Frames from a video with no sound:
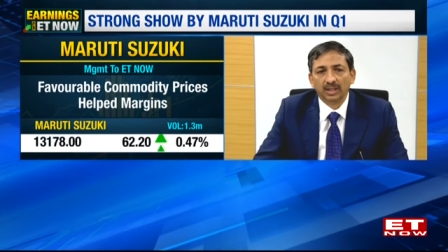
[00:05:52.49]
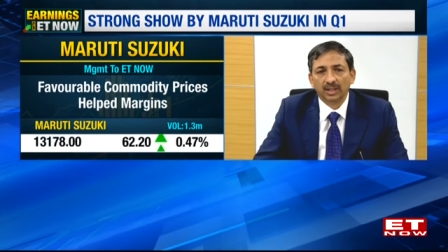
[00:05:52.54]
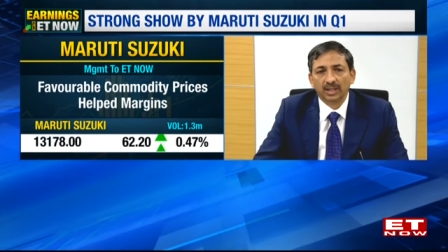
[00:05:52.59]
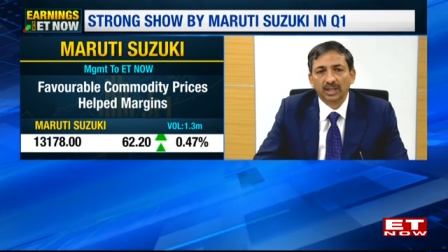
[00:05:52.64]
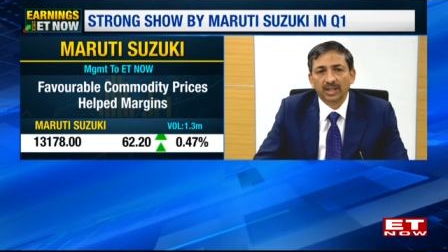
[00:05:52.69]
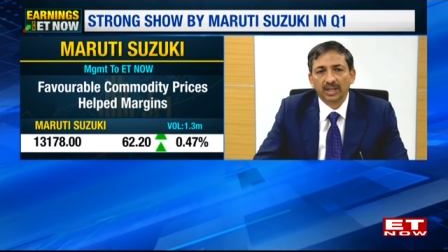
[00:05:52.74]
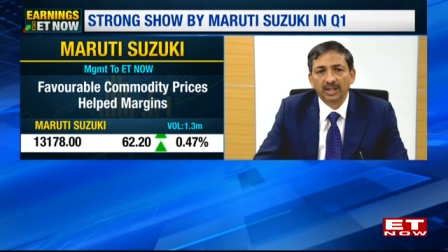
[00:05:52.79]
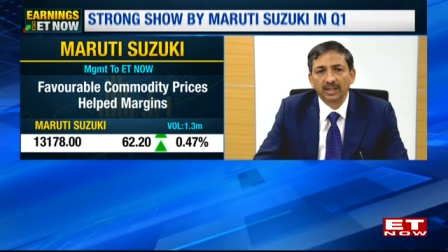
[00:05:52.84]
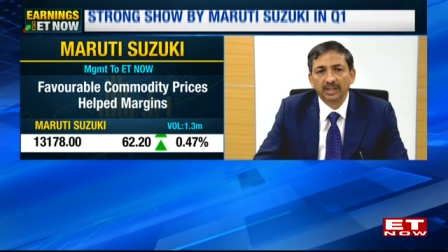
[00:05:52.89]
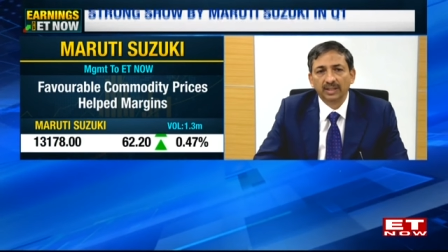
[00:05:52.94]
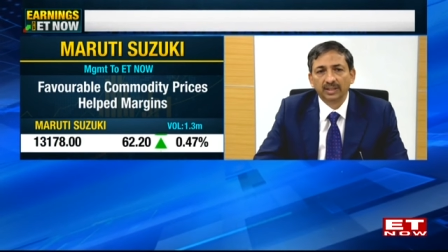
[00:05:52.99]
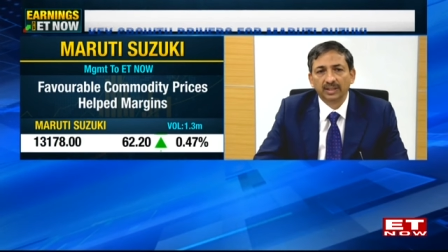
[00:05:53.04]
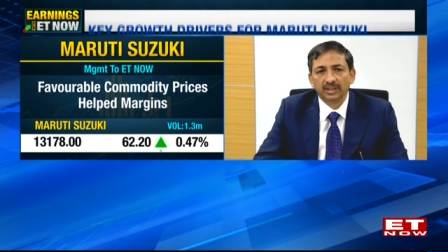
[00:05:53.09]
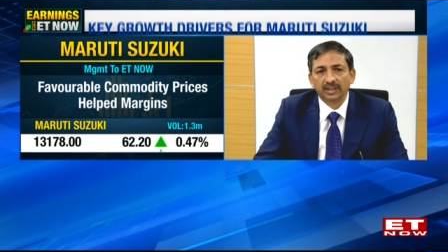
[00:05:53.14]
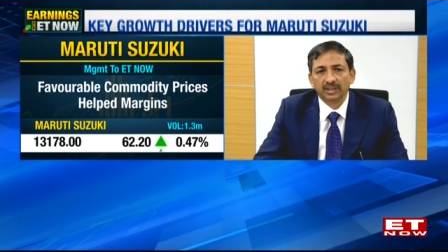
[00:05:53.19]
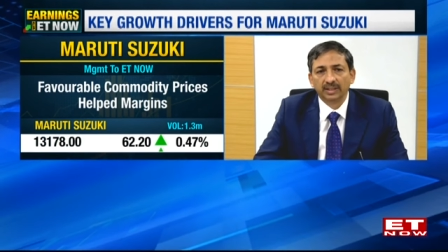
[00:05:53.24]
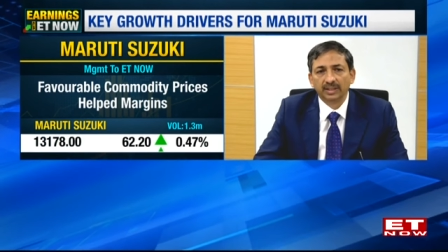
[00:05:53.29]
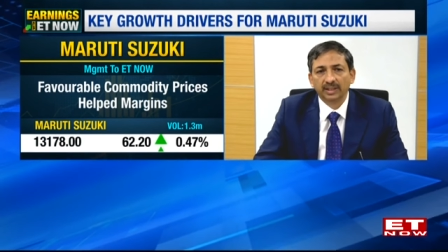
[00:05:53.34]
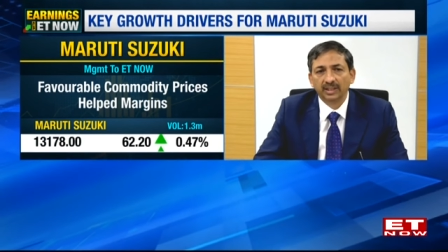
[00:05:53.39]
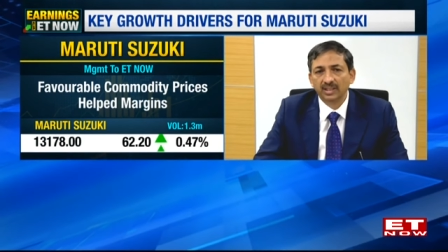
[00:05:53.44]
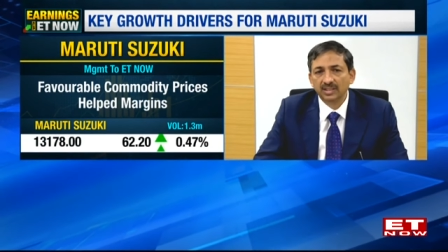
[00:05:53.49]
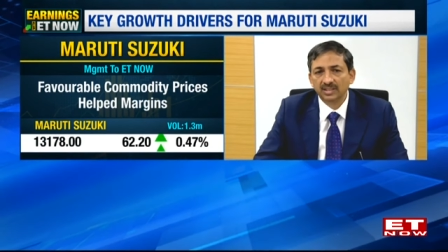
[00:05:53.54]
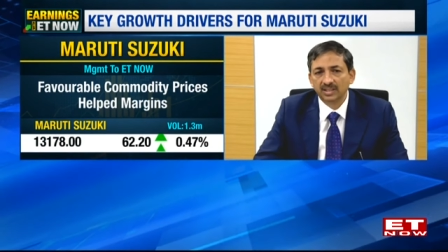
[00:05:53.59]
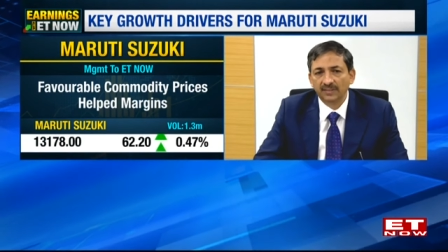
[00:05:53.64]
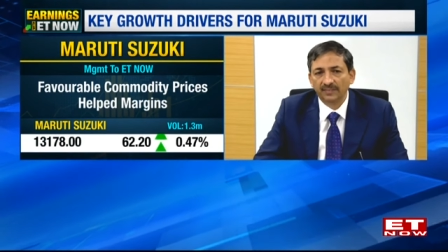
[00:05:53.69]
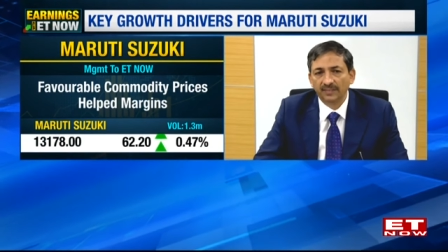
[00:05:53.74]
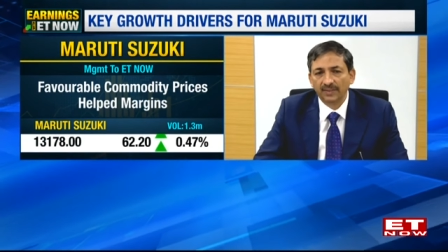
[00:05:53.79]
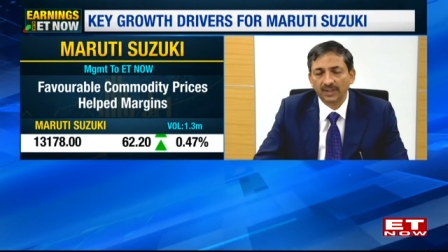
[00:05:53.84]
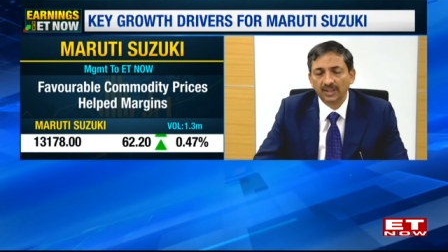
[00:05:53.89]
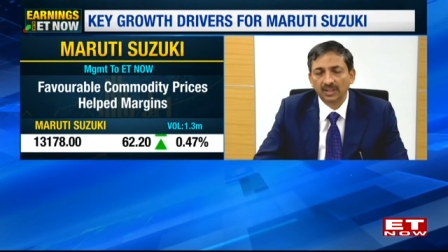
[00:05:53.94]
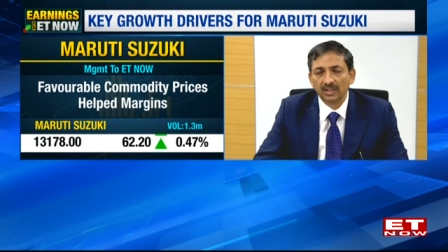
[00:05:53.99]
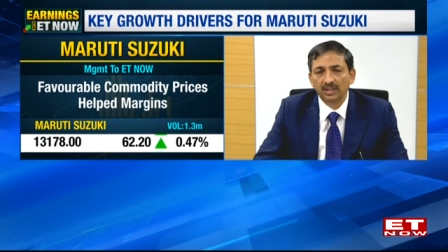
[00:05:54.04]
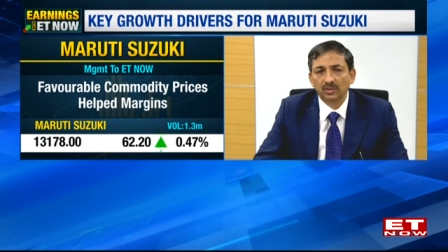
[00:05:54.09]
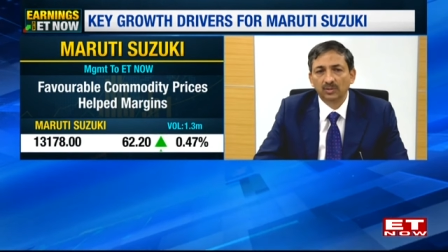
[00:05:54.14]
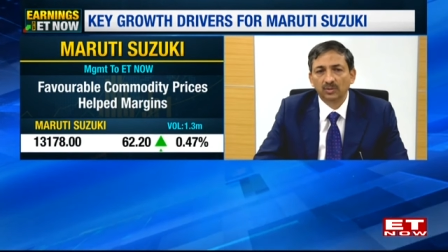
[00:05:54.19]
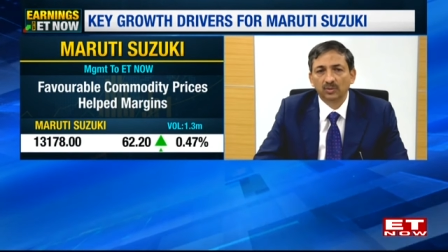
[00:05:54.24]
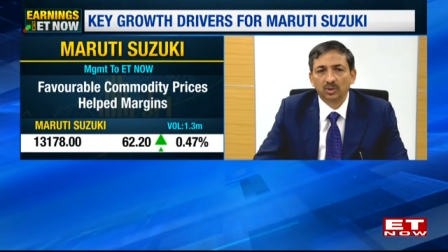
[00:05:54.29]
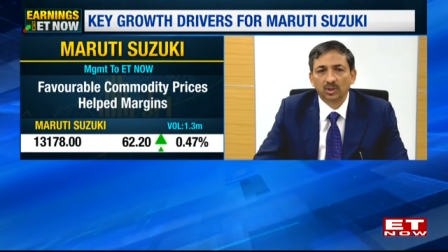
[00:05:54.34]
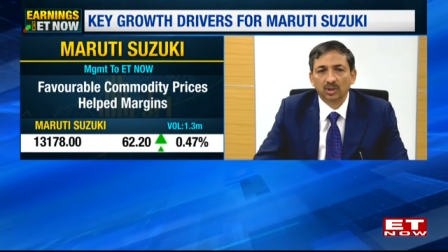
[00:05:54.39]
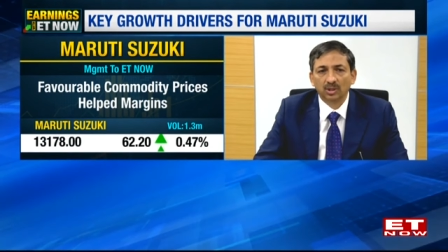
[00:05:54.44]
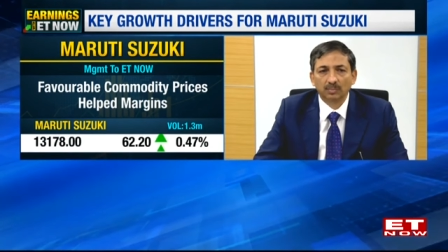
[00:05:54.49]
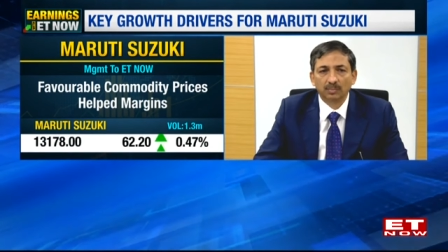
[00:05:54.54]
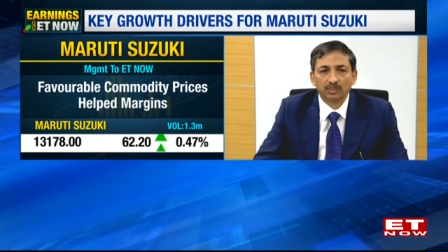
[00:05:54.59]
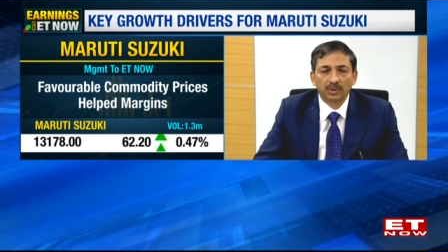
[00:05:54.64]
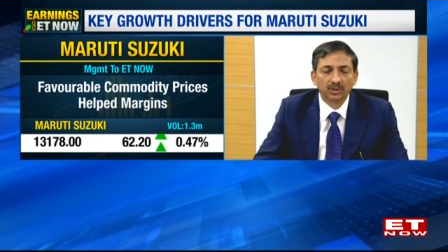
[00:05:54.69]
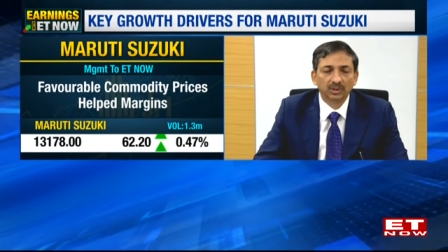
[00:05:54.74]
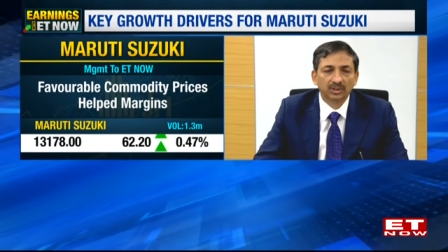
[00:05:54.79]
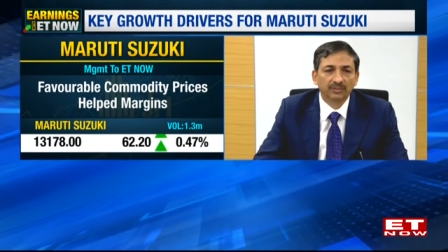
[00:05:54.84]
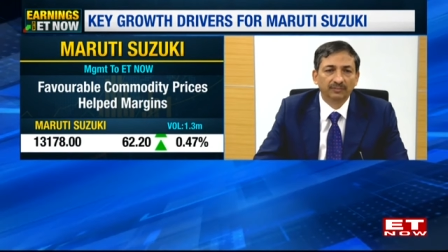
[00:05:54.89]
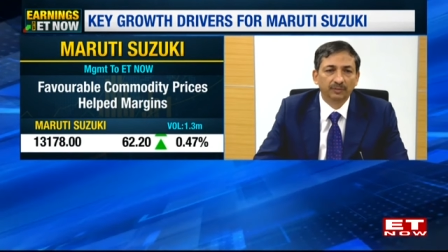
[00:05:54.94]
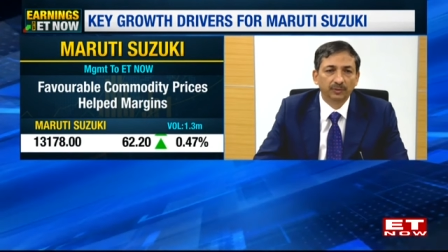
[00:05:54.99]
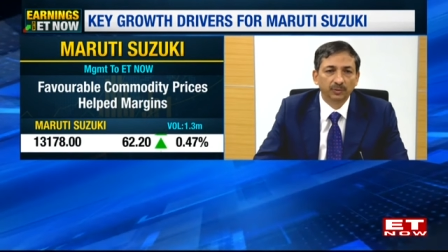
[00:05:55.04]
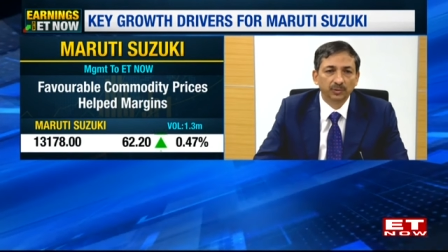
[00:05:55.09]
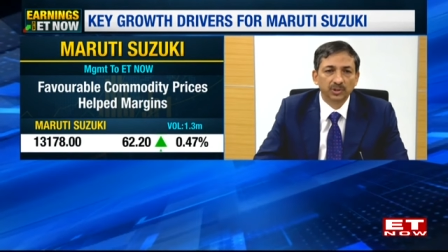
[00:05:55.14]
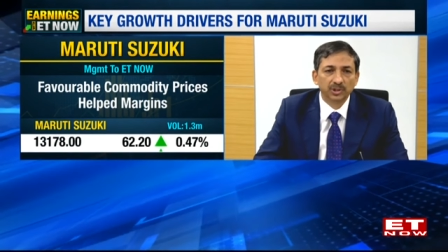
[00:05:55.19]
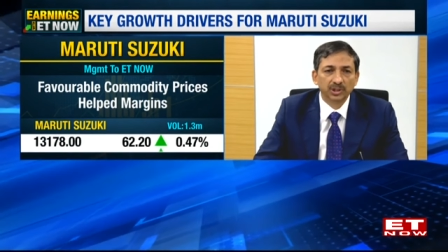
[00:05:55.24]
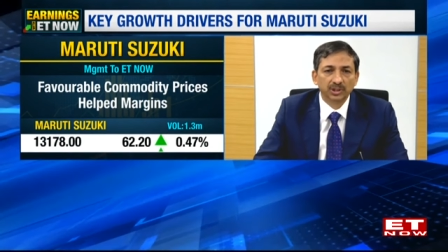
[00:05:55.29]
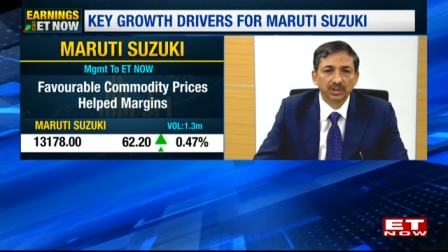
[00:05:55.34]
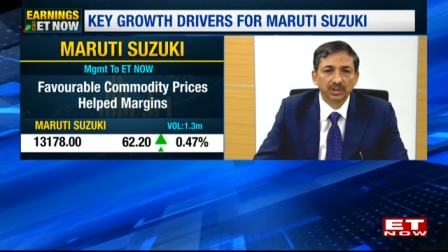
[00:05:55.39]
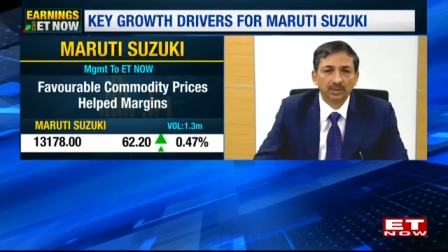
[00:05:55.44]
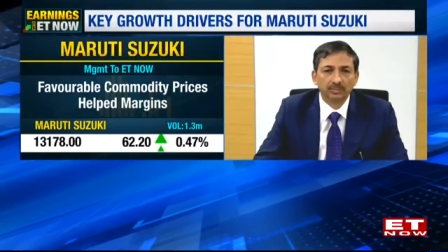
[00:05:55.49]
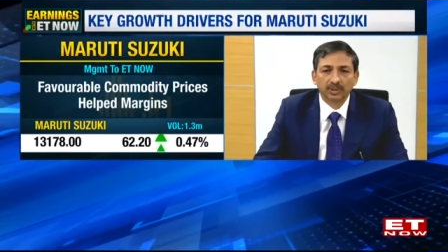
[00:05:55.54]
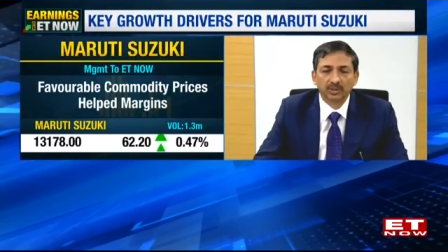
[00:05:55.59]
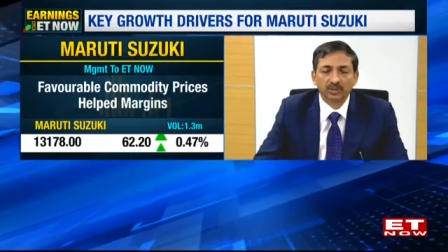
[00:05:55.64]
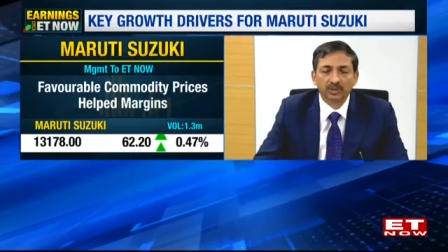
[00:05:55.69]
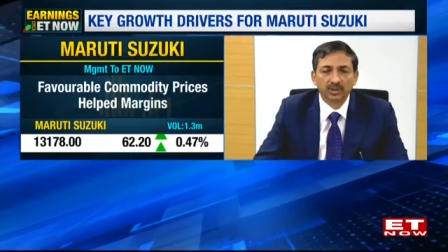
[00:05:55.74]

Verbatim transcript: and uh, it is difficult to talk about the future because